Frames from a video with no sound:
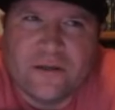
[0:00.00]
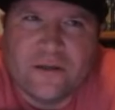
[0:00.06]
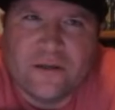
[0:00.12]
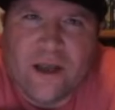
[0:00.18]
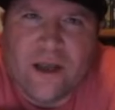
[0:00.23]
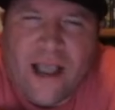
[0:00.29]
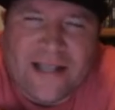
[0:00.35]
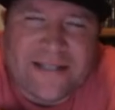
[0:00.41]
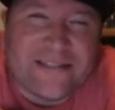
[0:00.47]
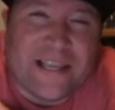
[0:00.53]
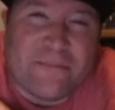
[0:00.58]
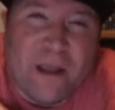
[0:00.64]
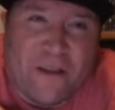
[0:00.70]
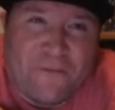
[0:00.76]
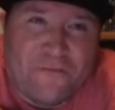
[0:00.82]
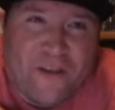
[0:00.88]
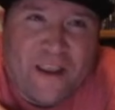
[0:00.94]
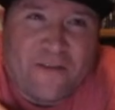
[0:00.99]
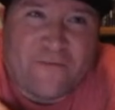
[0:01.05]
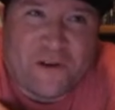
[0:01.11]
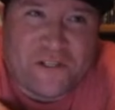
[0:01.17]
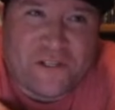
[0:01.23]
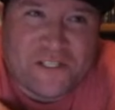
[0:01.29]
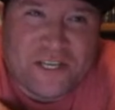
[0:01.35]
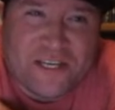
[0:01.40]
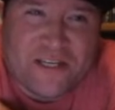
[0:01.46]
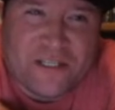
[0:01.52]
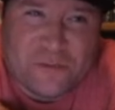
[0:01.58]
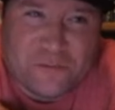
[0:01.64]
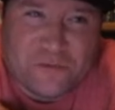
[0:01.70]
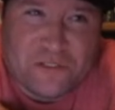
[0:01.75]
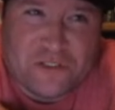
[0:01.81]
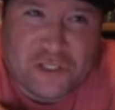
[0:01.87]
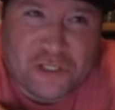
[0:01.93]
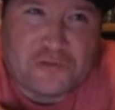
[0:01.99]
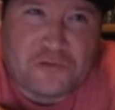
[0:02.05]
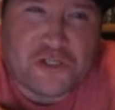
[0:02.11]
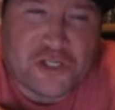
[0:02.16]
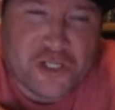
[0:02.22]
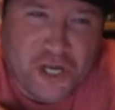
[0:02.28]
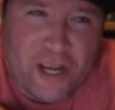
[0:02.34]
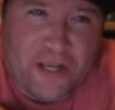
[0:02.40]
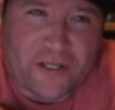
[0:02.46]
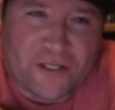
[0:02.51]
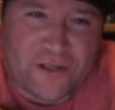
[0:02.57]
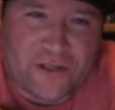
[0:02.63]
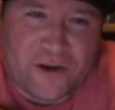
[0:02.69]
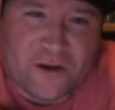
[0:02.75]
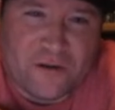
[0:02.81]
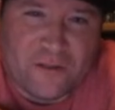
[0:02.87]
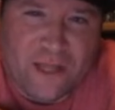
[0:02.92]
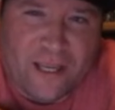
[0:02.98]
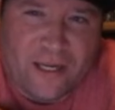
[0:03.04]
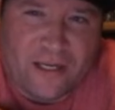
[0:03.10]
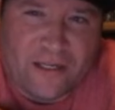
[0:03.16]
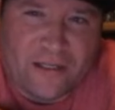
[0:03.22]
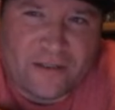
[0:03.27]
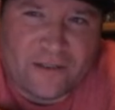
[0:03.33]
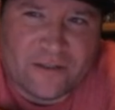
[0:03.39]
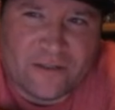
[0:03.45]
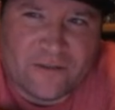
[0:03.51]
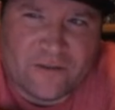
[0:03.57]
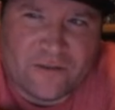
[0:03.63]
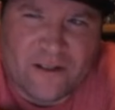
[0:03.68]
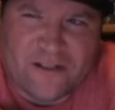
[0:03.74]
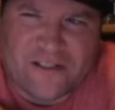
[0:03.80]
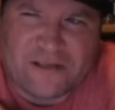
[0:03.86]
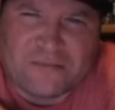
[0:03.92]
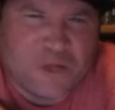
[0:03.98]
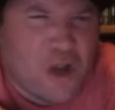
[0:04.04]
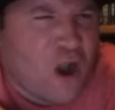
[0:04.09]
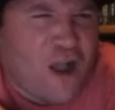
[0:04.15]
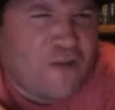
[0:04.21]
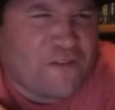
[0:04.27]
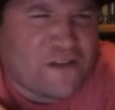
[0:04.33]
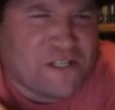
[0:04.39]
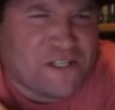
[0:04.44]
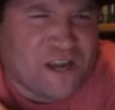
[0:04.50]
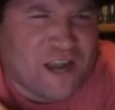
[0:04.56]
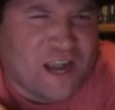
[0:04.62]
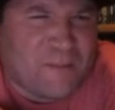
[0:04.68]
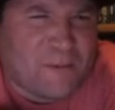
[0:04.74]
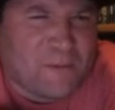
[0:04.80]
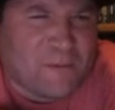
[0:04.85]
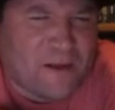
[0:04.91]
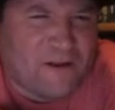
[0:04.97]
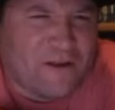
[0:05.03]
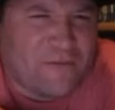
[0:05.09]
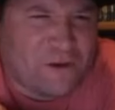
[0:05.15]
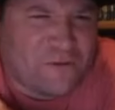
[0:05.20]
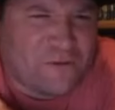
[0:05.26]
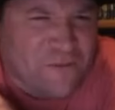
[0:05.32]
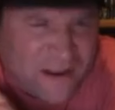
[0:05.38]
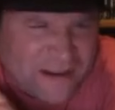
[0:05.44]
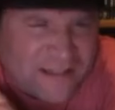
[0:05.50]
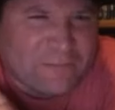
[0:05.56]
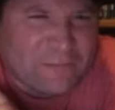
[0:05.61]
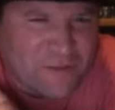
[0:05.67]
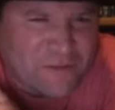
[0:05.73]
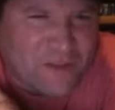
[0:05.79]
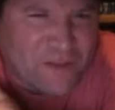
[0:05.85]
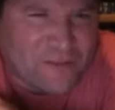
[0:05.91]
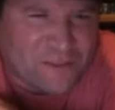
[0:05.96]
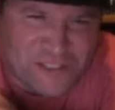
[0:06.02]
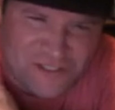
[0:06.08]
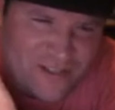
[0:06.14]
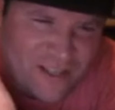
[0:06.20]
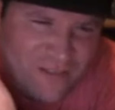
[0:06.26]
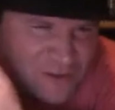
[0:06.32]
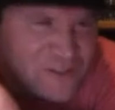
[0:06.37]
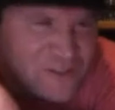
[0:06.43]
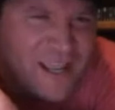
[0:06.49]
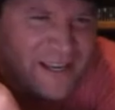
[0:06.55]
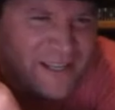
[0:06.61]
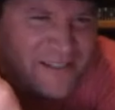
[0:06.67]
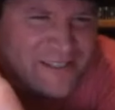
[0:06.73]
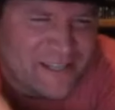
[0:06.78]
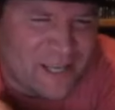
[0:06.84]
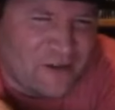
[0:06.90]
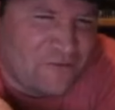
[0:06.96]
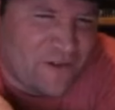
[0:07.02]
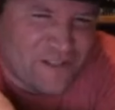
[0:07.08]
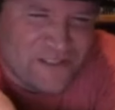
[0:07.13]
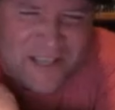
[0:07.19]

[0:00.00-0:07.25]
I'd say my favorite scene is when the two chicks are like they're at some coffee shop or whatever, and they're fucking with them, and she's and they're taking selfies.